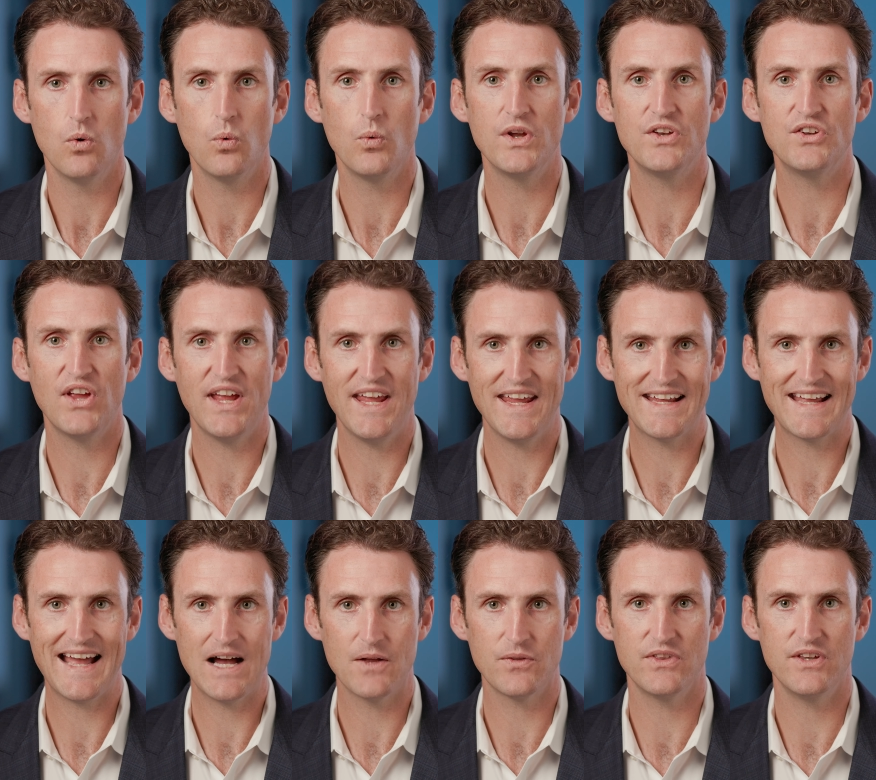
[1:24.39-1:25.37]
we take
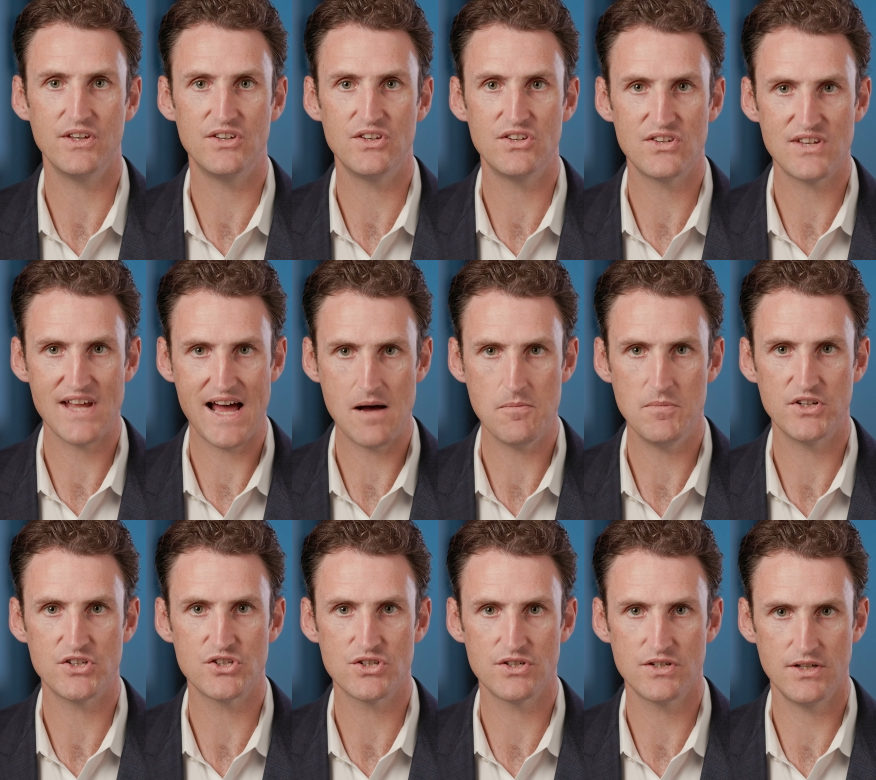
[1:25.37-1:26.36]
out the
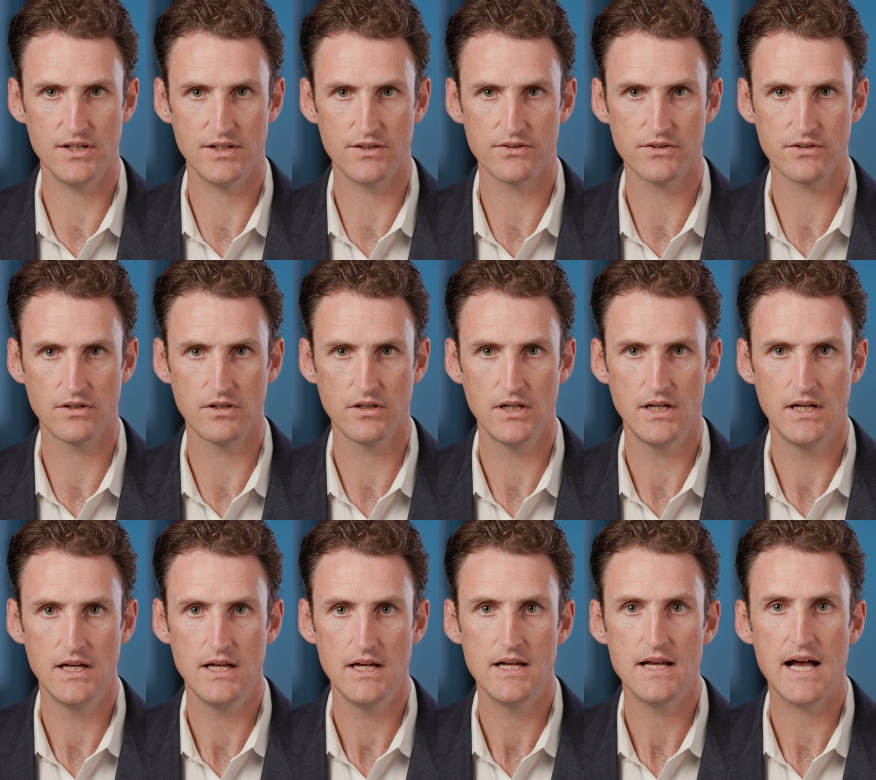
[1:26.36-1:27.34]
damaged disc
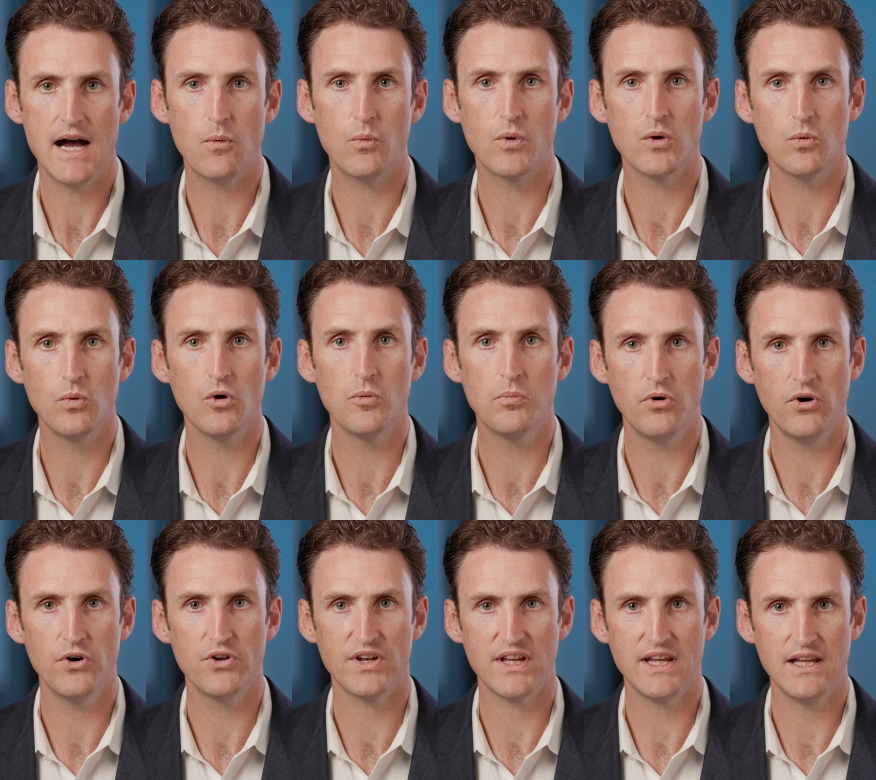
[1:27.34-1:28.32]
and we will
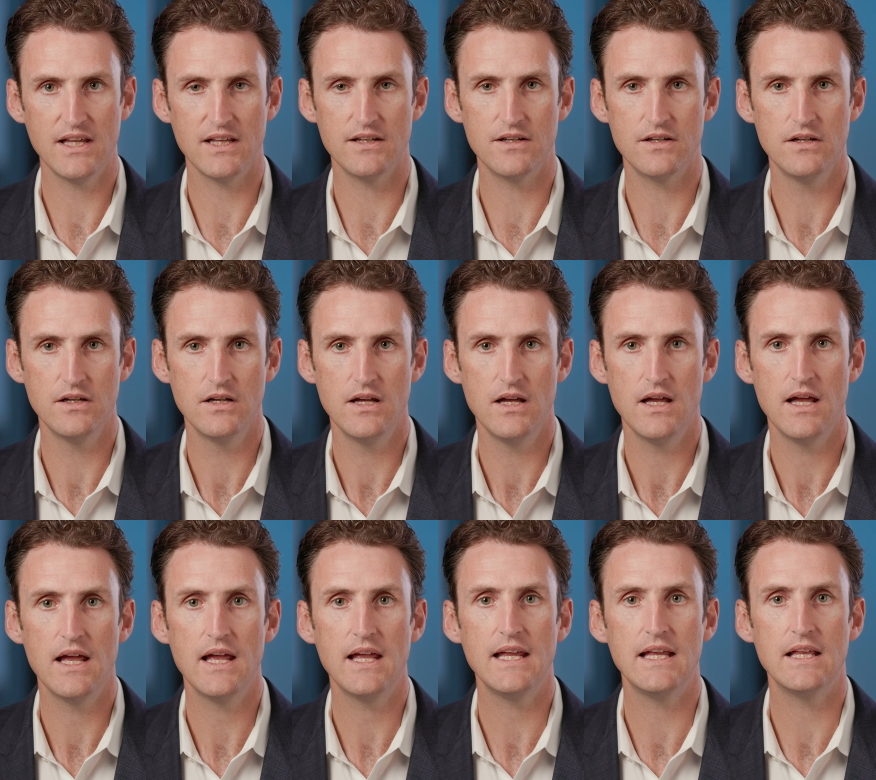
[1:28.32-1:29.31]
put in
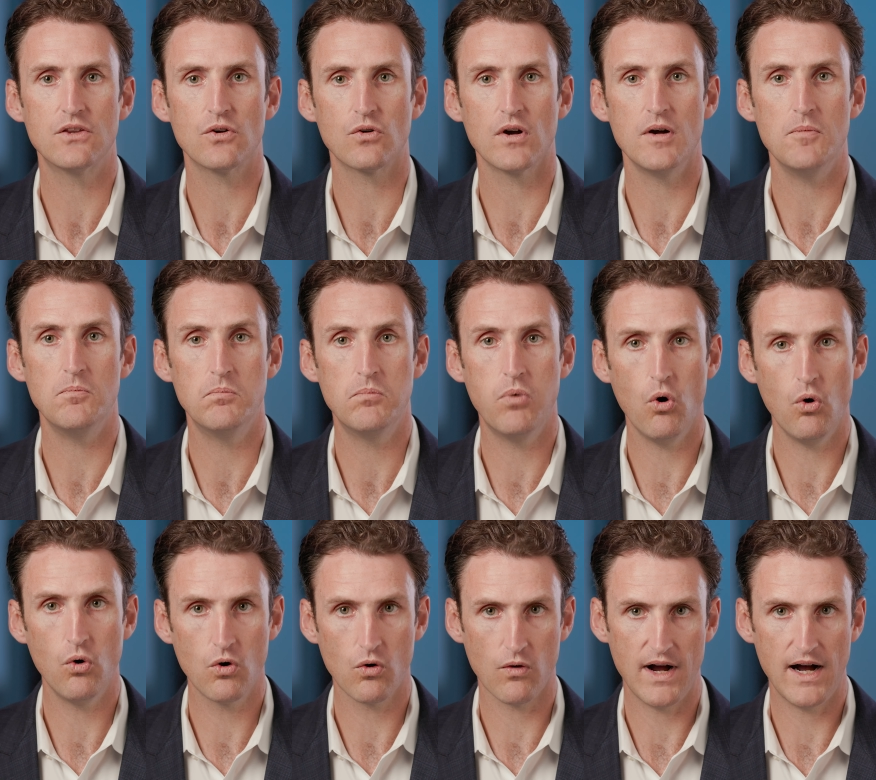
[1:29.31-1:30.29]
either a
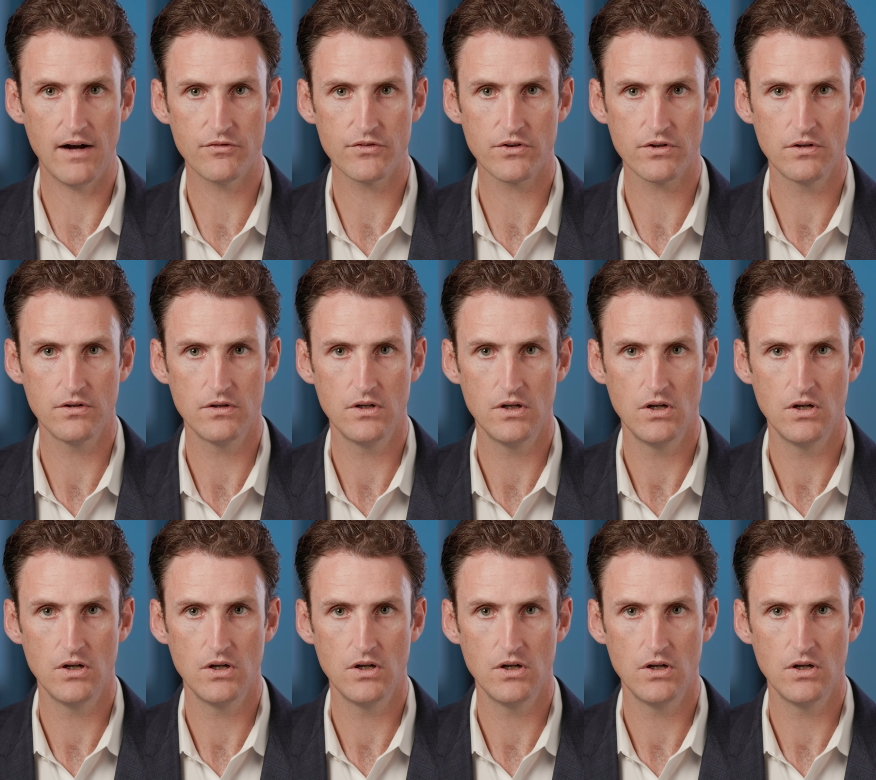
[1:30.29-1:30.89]
bone graft